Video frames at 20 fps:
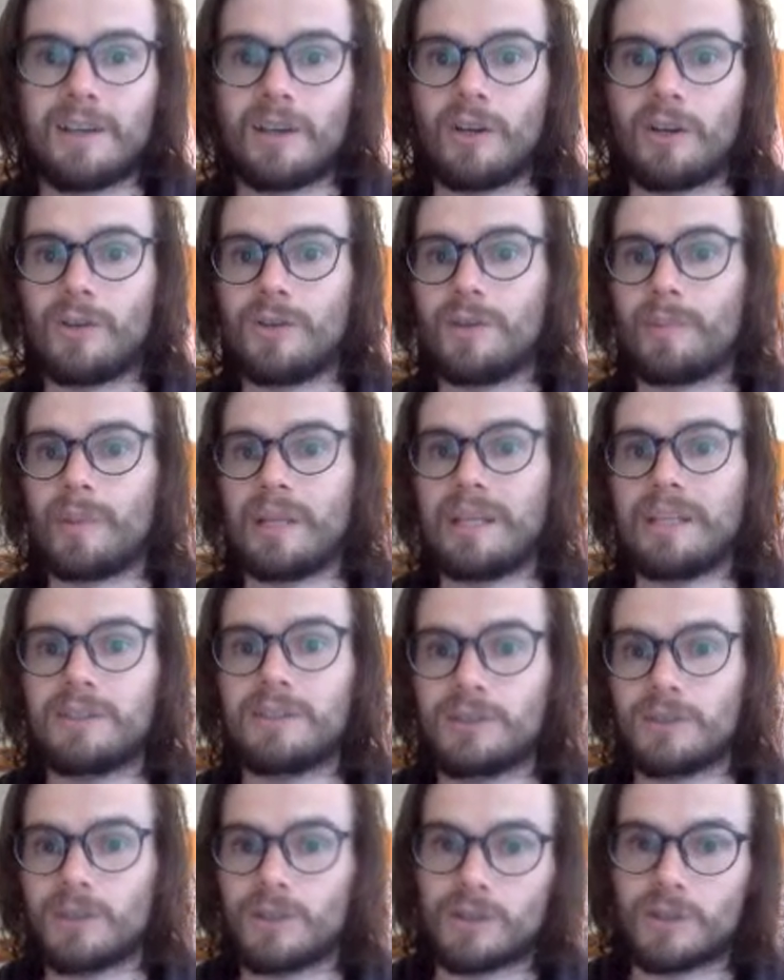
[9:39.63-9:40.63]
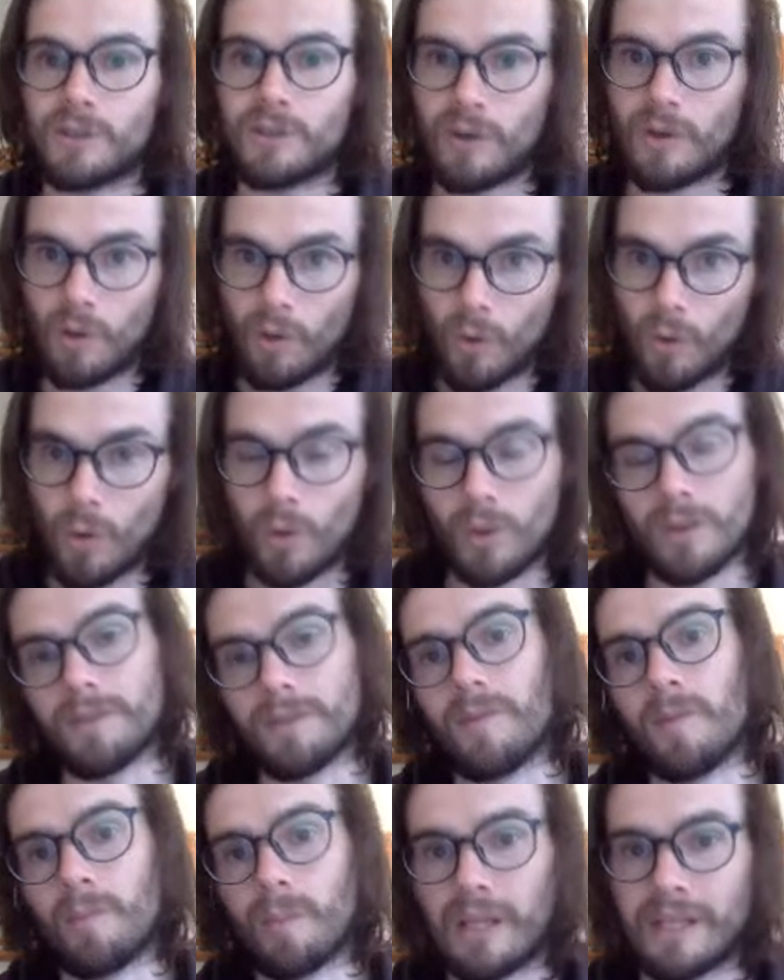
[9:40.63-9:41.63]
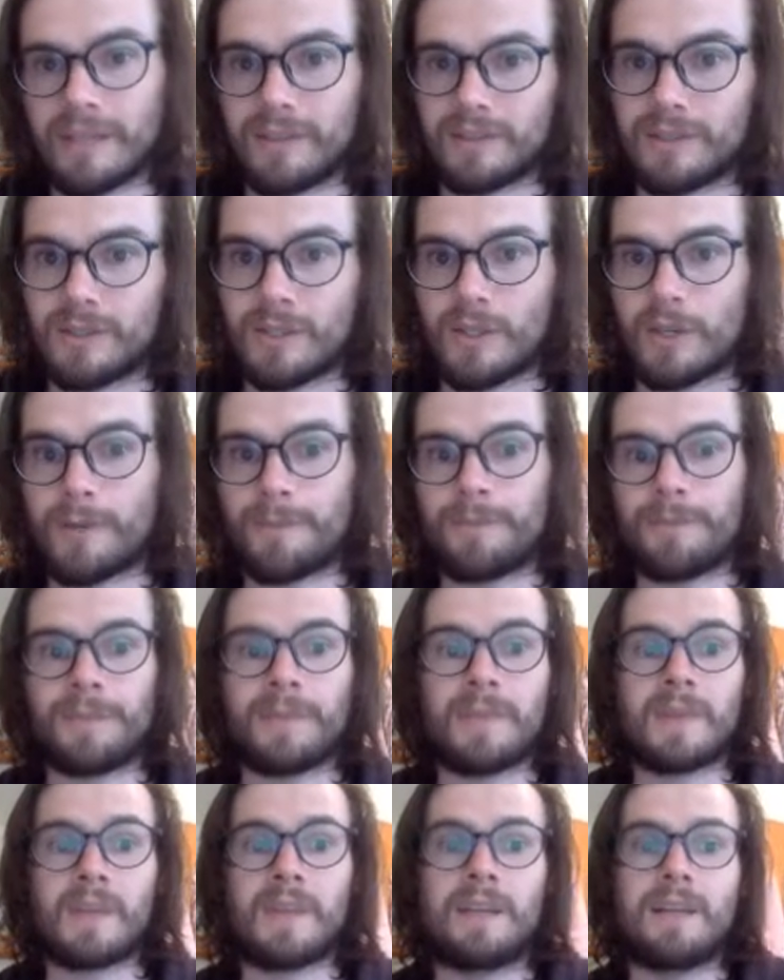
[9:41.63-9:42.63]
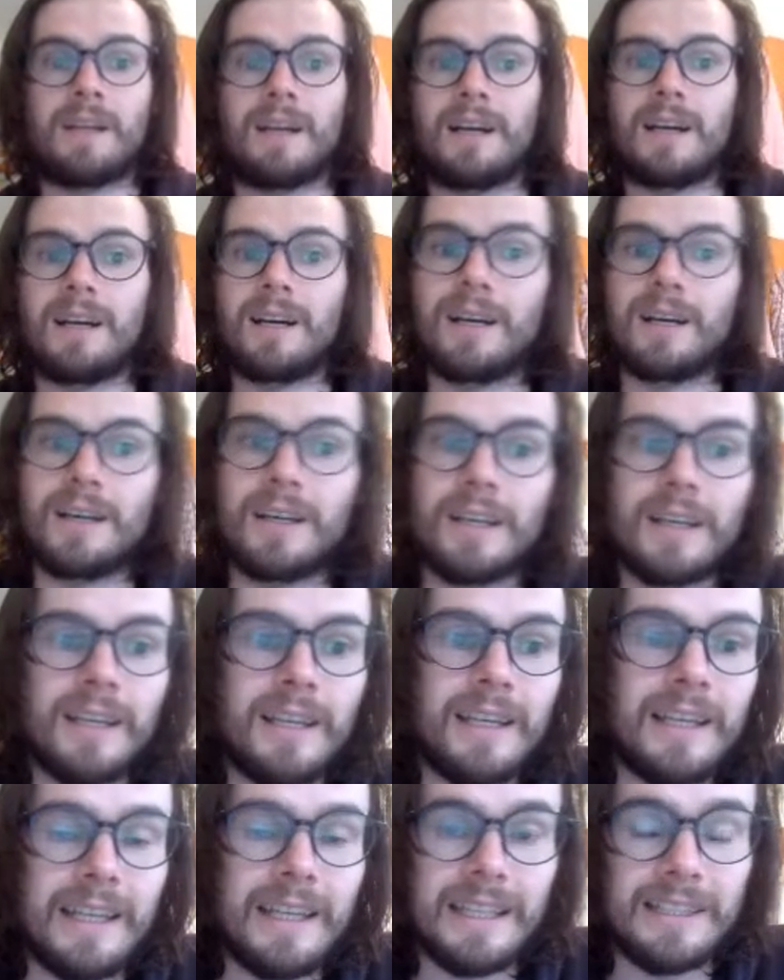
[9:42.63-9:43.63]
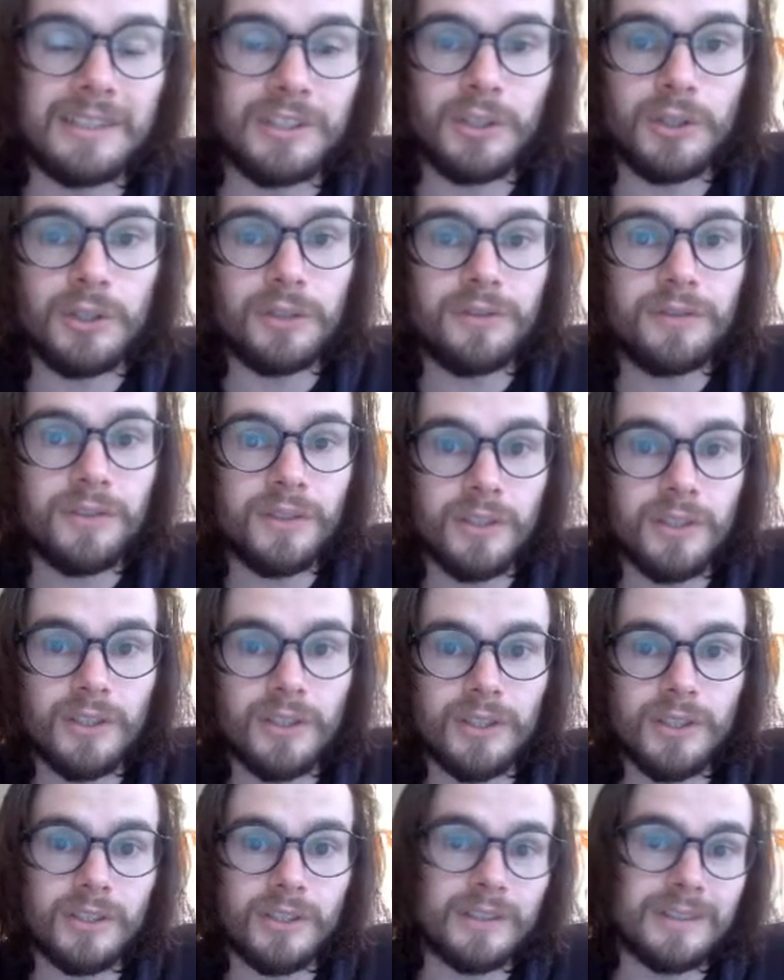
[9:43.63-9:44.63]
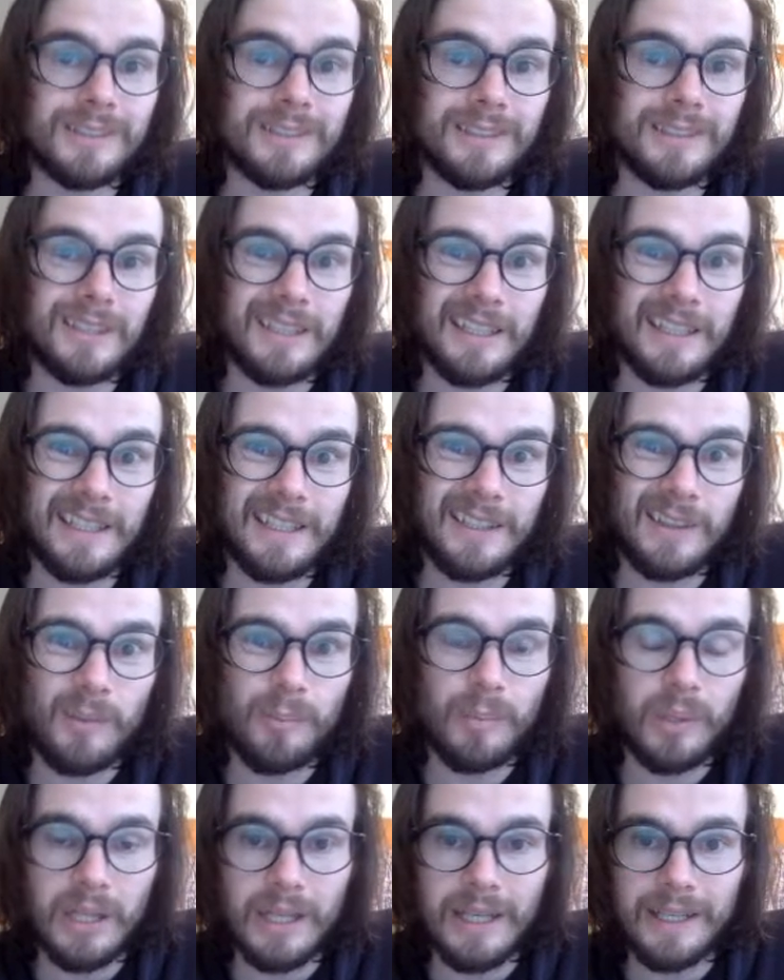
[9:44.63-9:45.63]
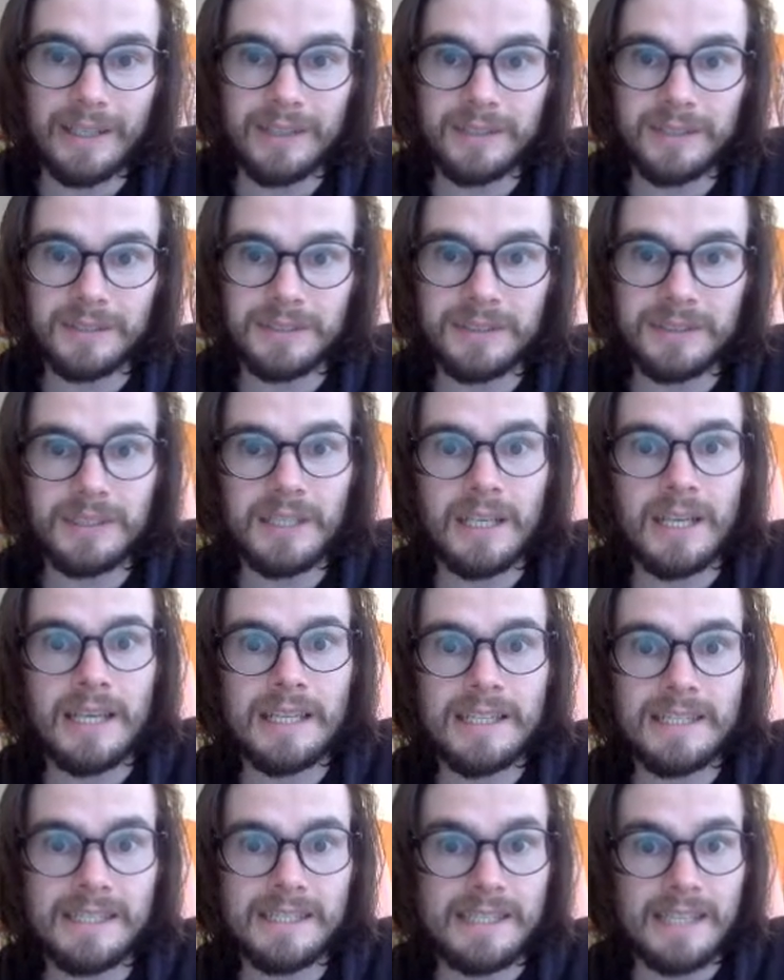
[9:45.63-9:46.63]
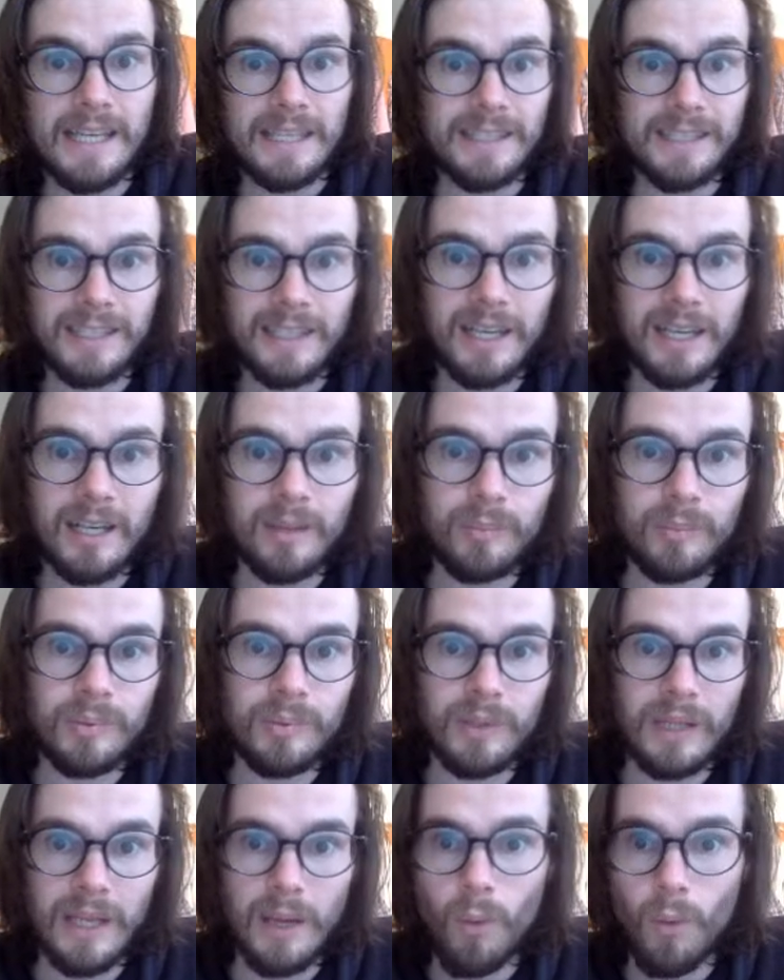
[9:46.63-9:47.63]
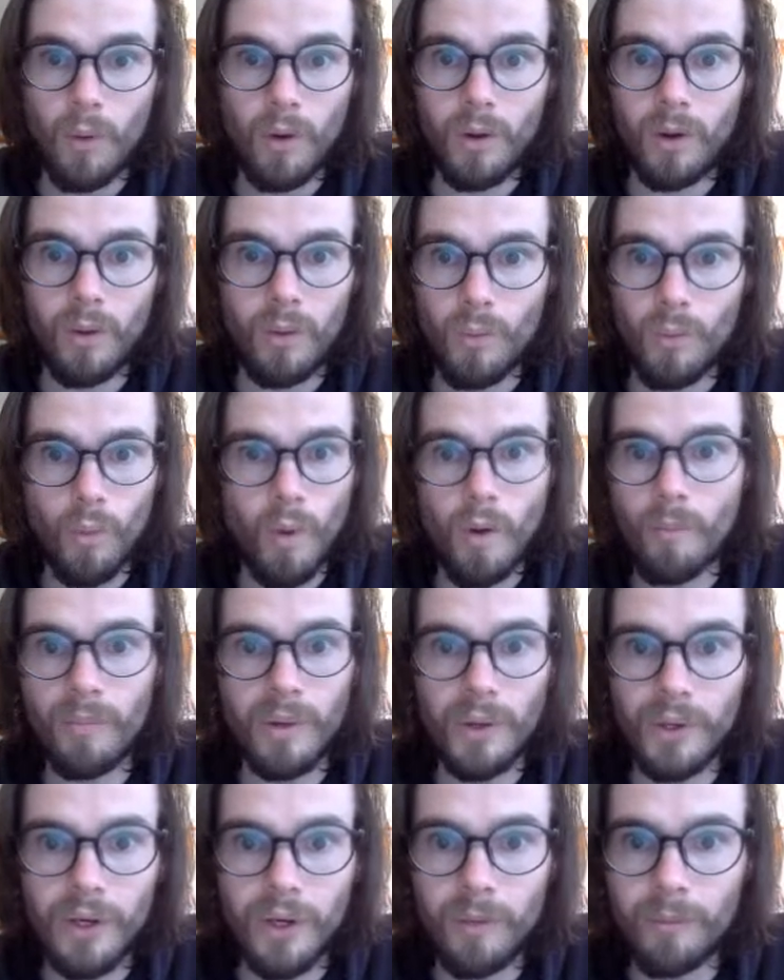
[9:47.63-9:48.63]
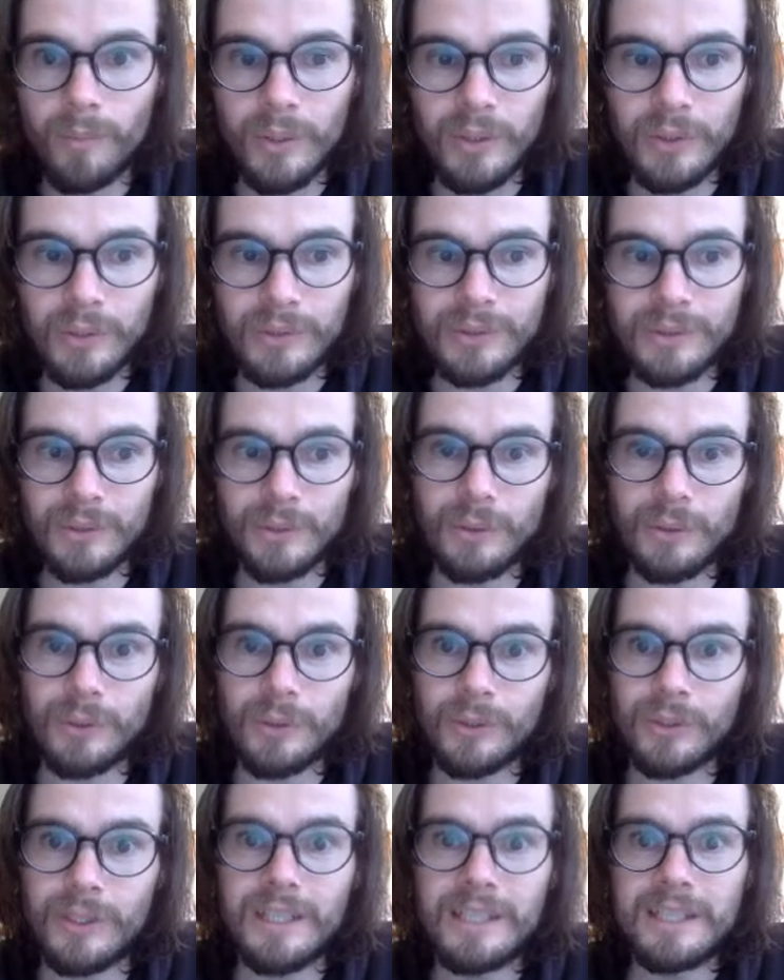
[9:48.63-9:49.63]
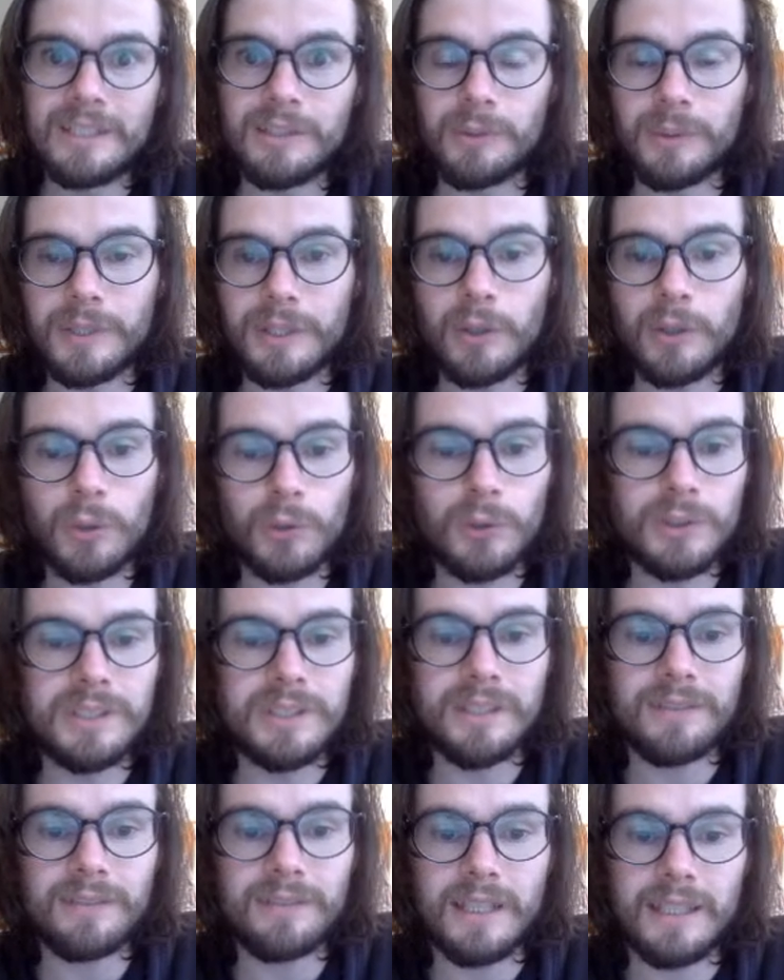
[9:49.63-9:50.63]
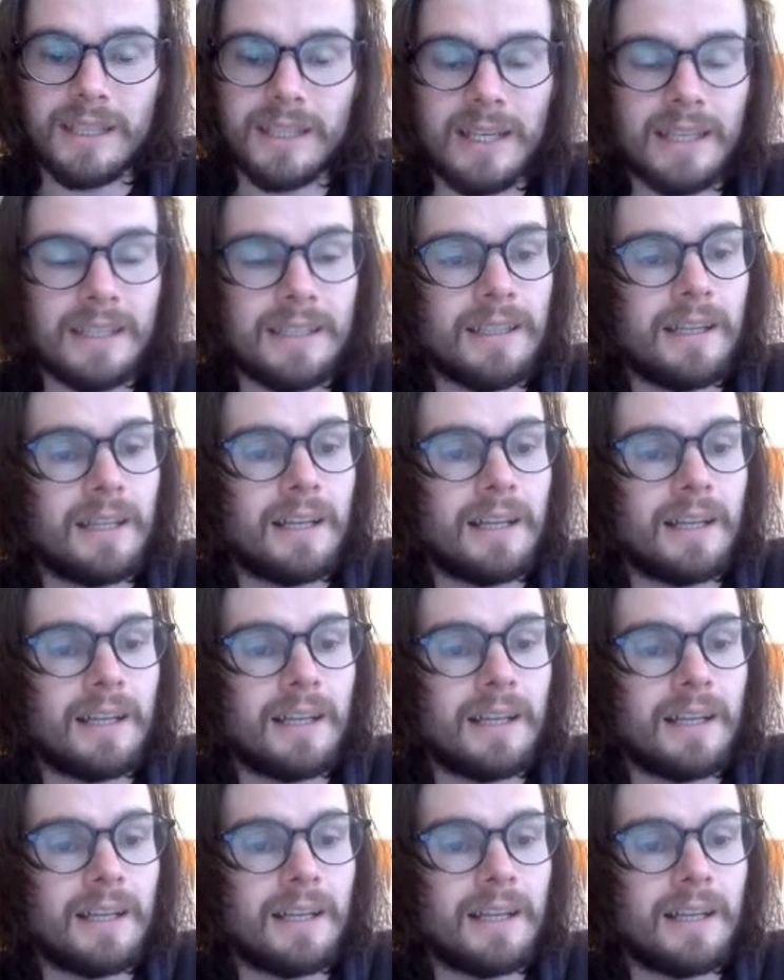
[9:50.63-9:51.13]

on the player's turn, all of the players go. It's good for the players setting up wombo combos or doing cool stuff like that.